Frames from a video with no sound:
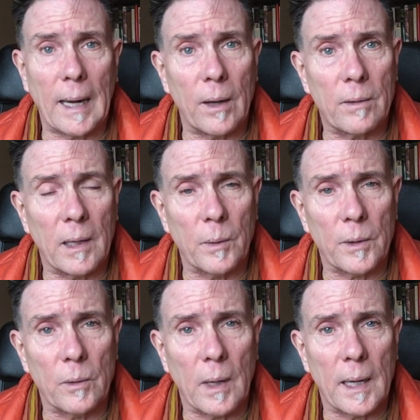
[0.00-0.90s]
out there
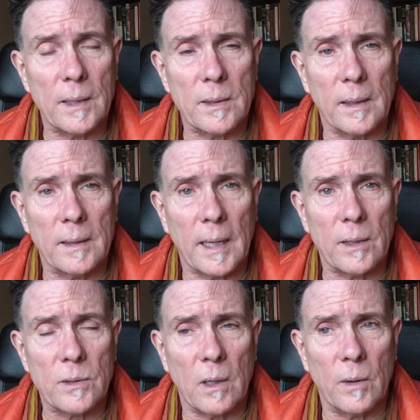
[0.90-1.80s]
with you guys in a day
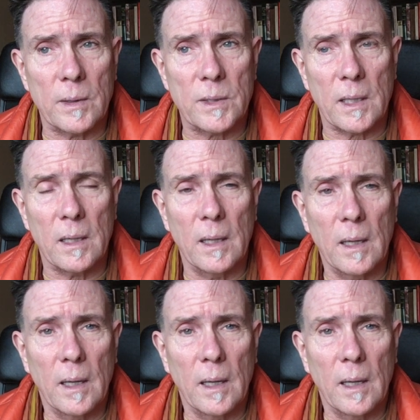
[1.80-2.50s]
or so and see